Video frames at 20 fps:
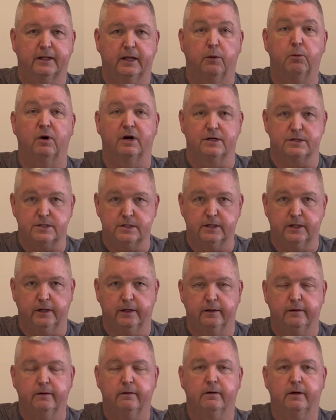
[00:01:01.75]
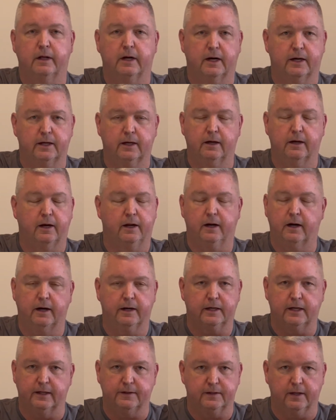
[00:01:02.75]
They want to see it, and I
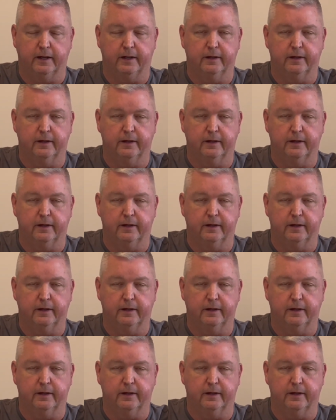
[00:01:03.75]
get that,